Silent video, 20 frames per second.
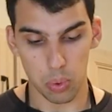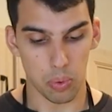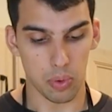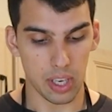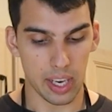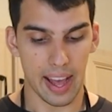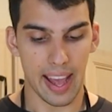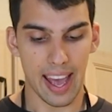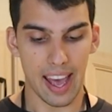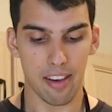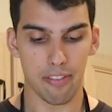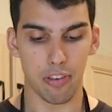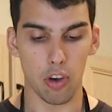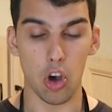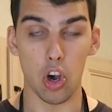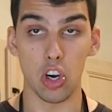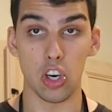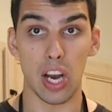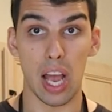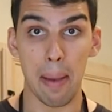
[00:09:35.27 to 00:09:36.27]
where we're gonna have
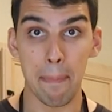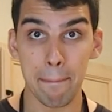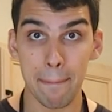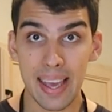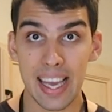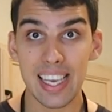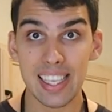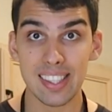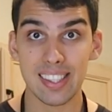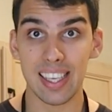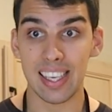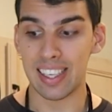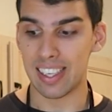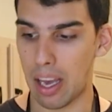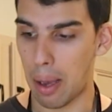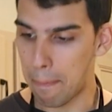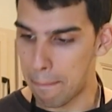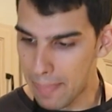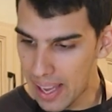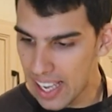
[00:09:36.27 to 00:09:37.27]
our
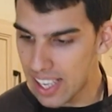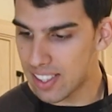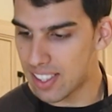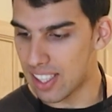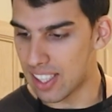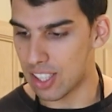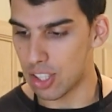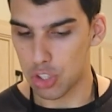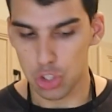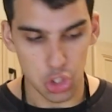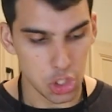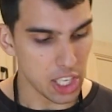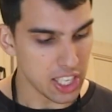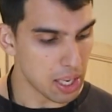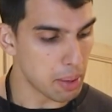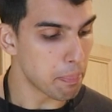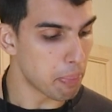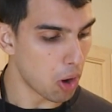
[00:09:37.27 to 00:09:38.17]
amazing, amazing chicken